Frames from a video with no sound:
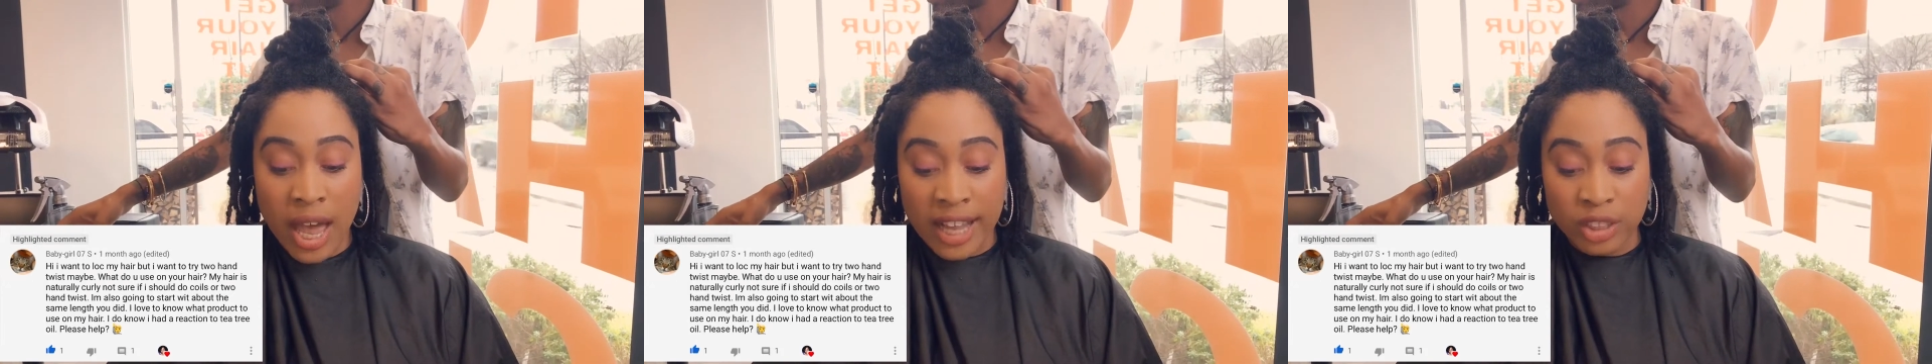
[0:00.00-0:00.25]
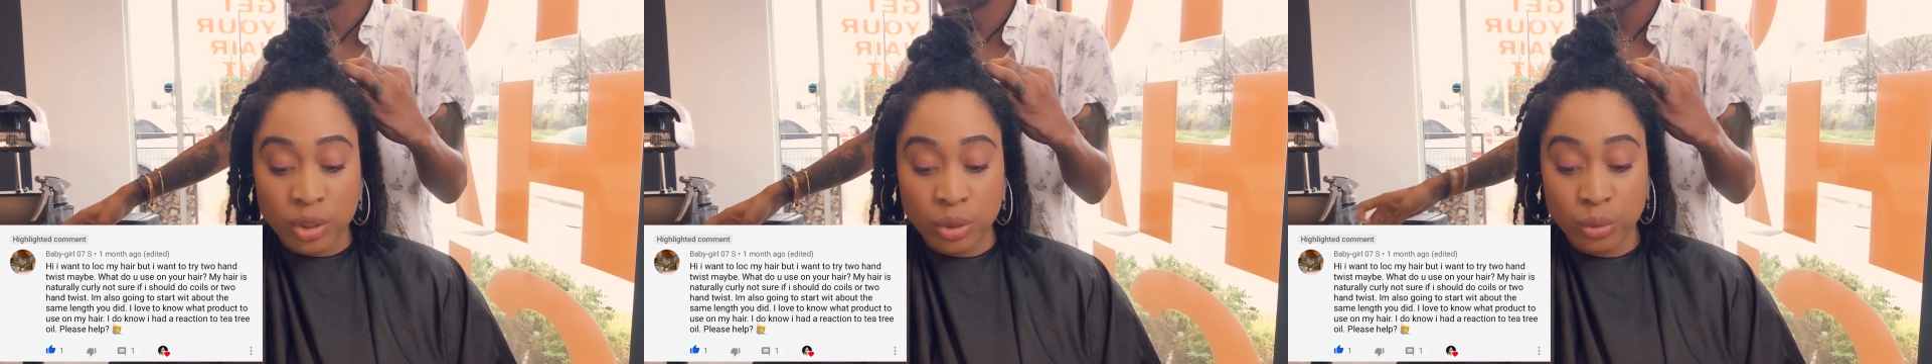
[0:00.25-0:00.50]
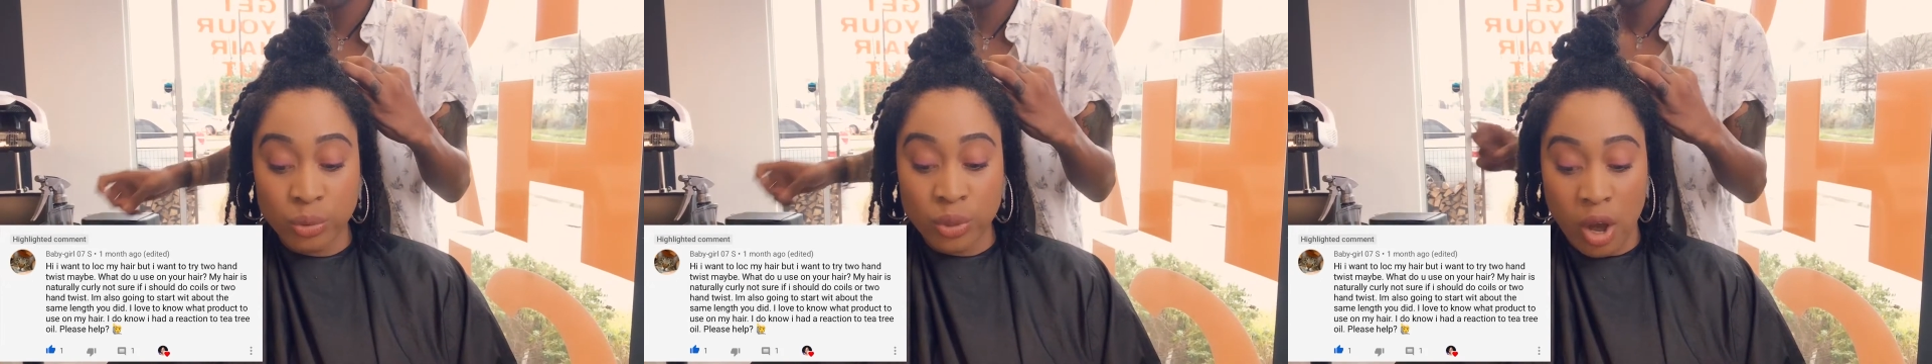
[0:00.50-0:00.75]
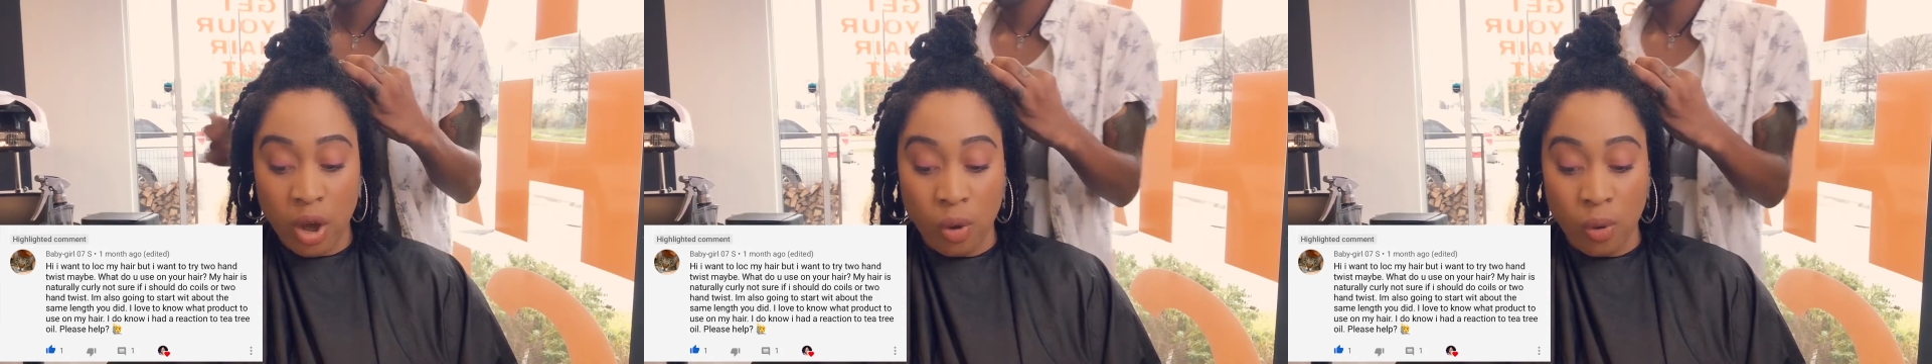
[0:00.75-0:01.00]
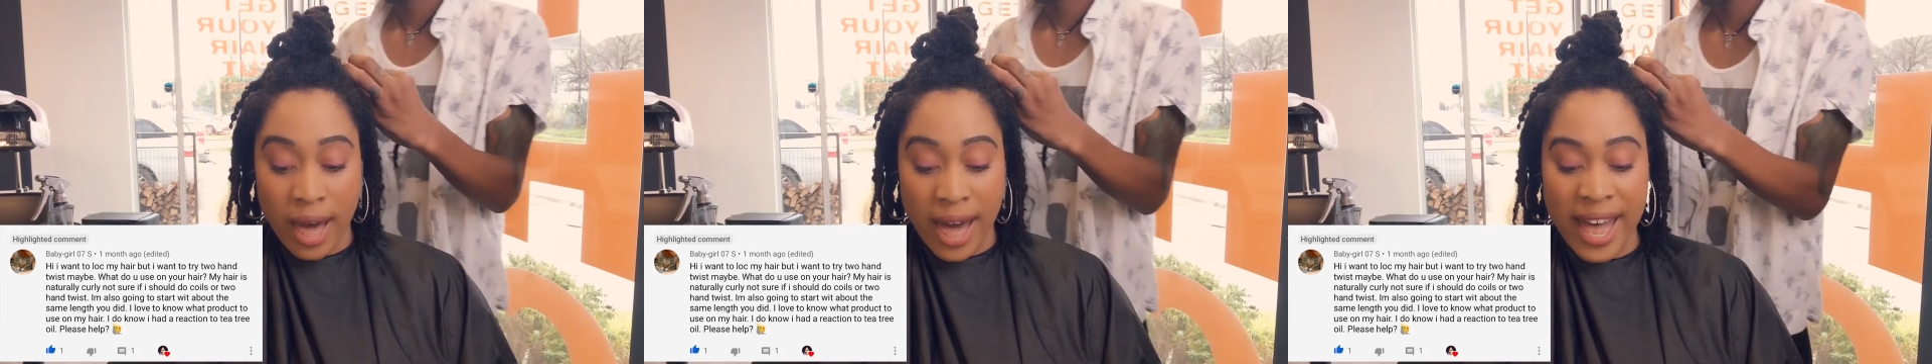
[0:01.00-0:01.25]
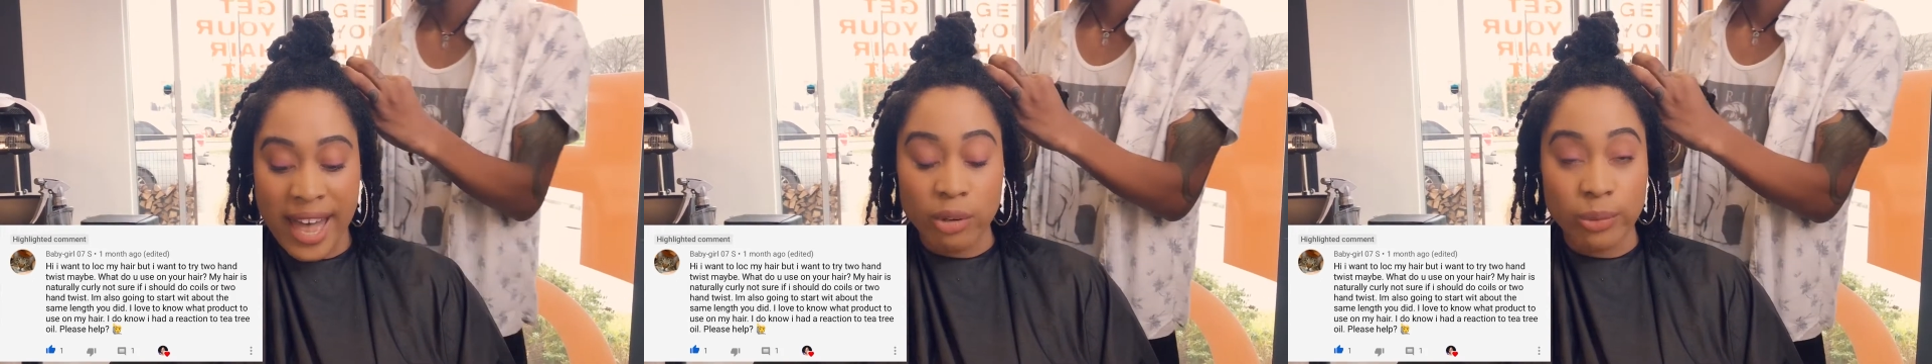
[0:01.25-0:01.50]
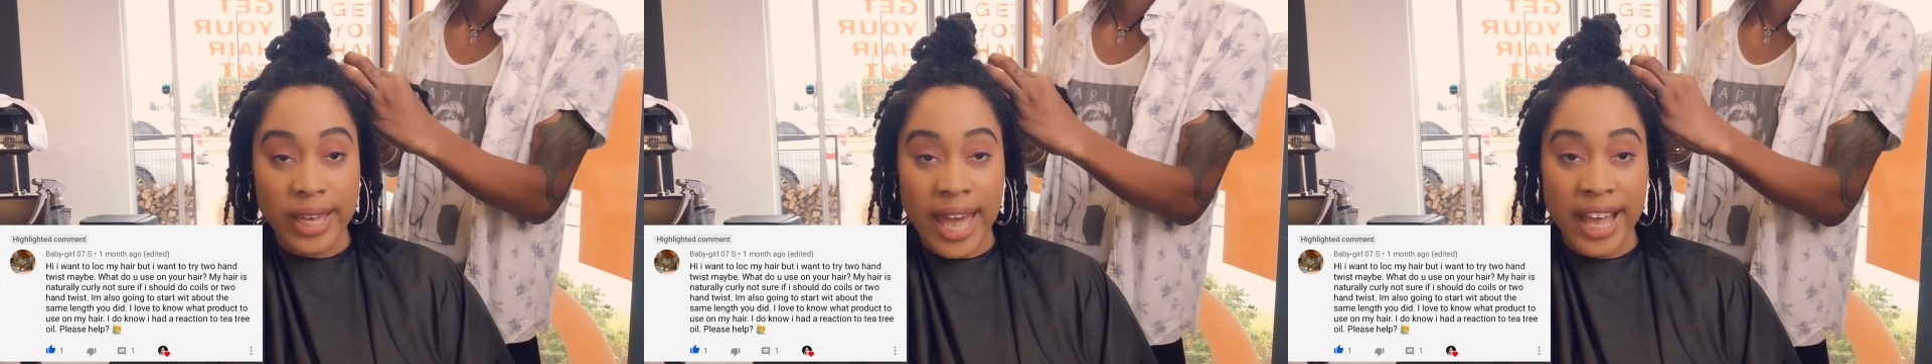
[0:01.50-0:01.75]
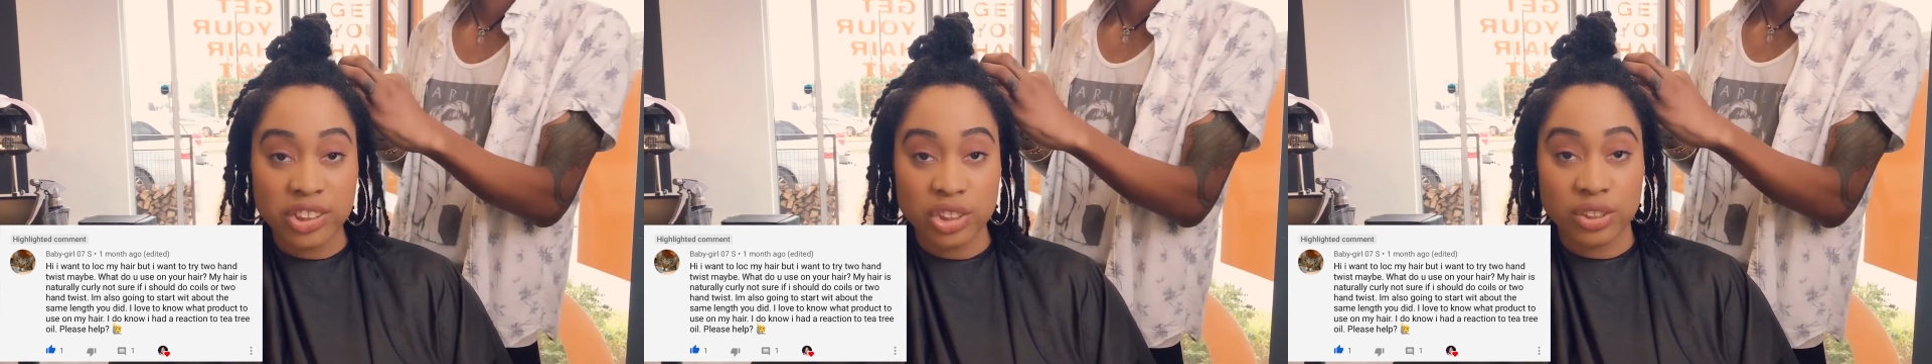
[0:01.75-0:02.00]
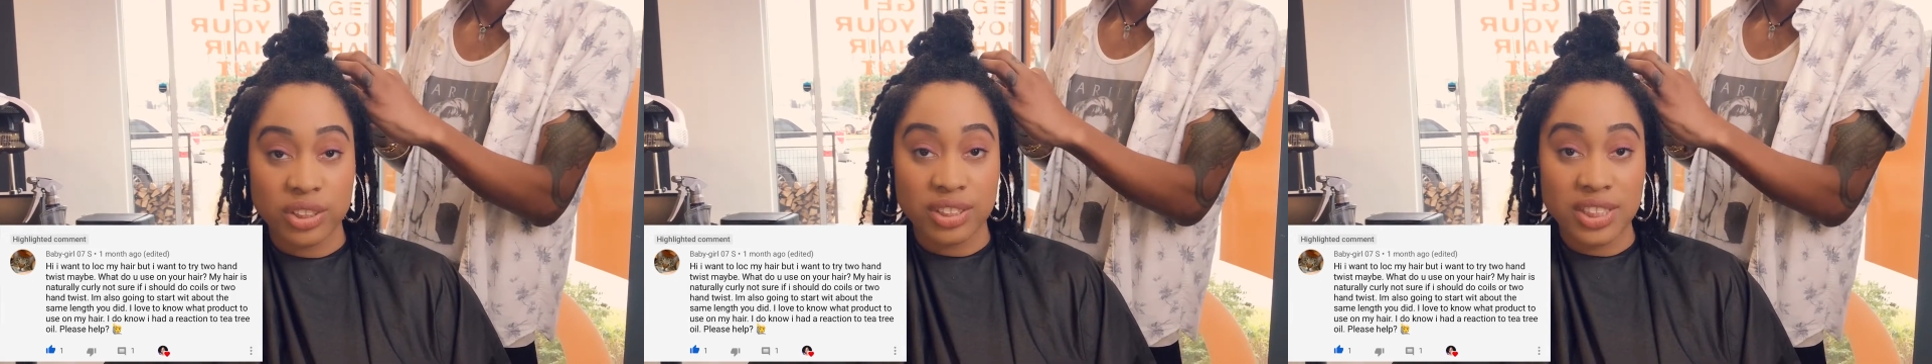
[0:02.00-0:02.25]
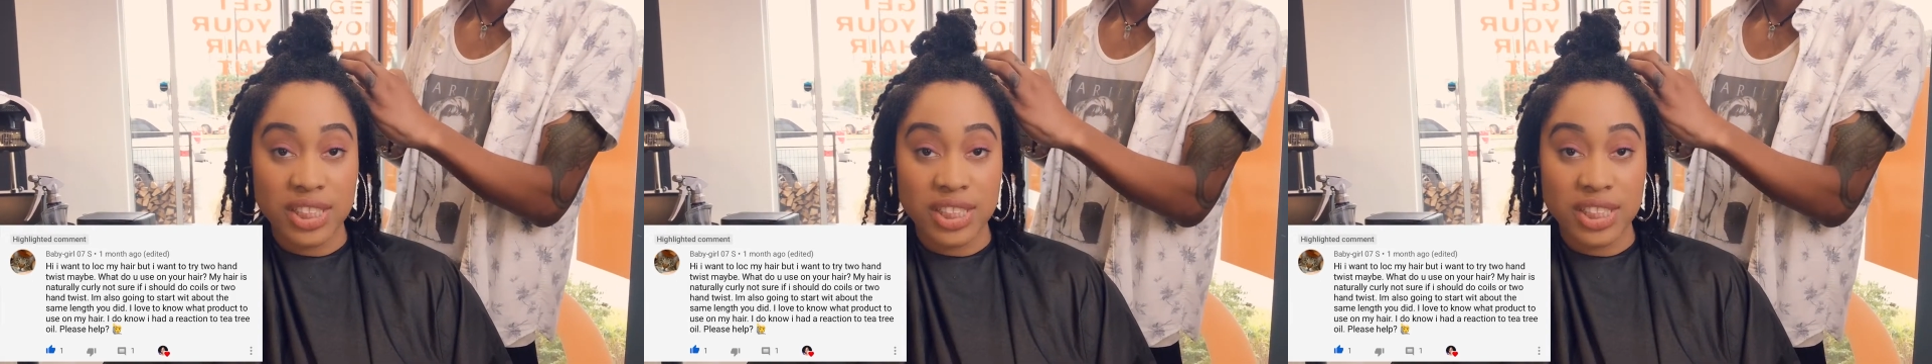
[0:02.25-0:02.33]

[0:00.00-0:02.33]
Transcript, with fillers: I do know I had a reaction to